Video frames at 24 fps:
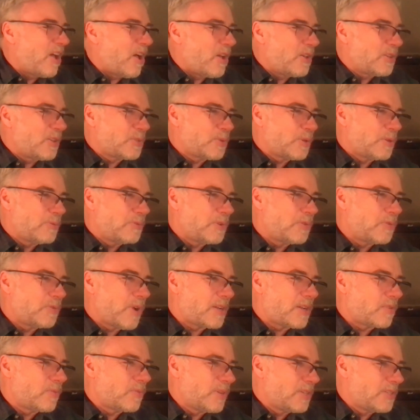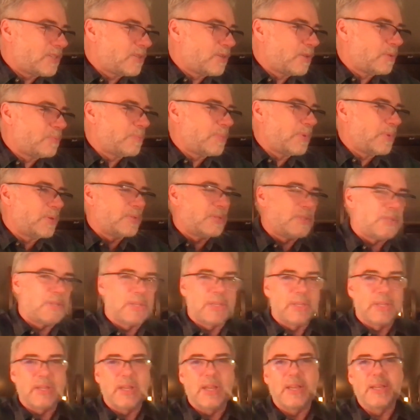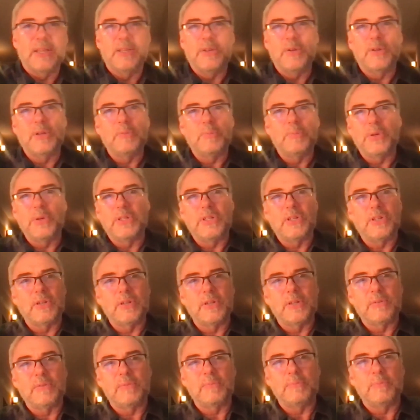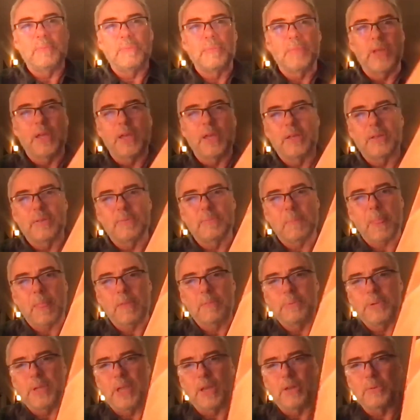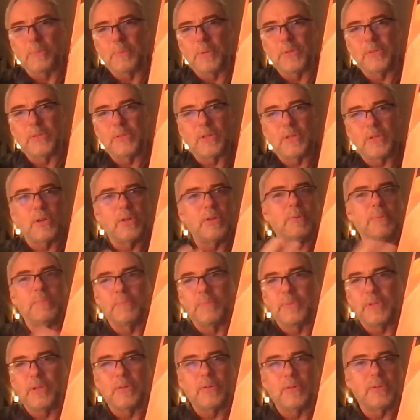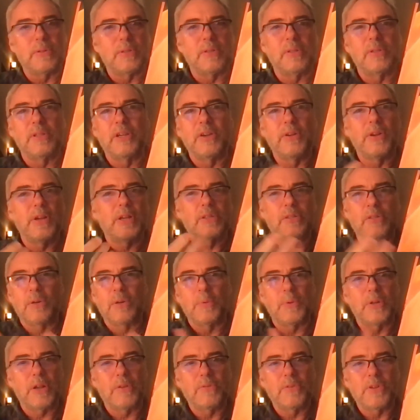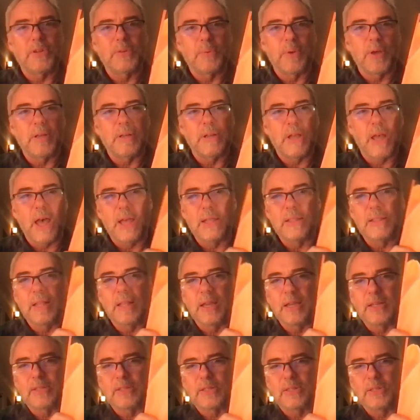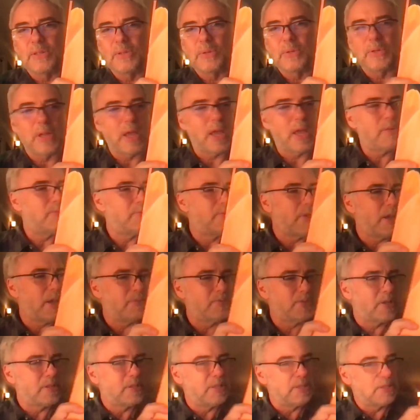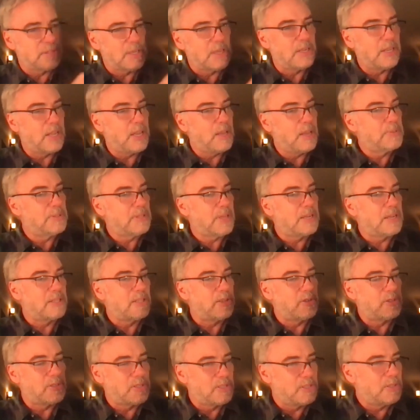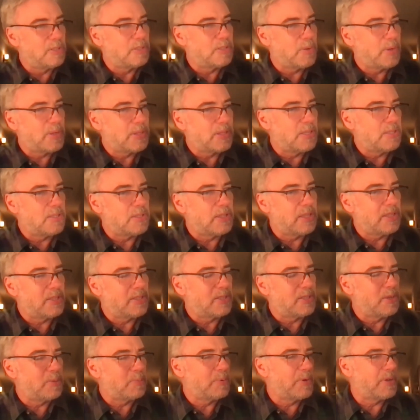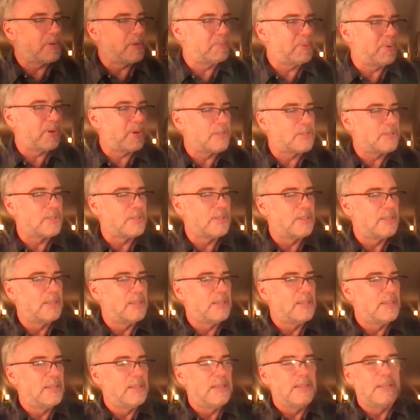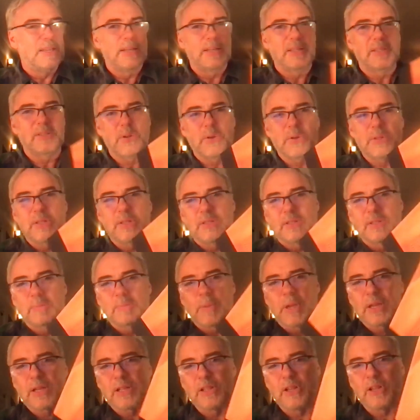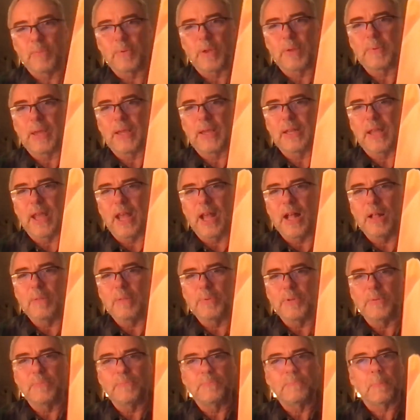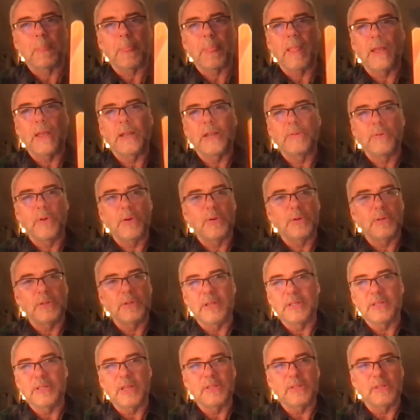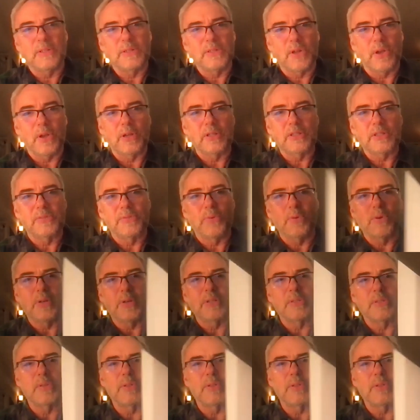Also, if you write original music, uh, you can put your uh, piano music or your, your lyrics or whatever you want online too. And I've, I've done this on Amazon and they're still doing this. They still print books. So this is my Clear My Mind album, and I wrote a dozen songs for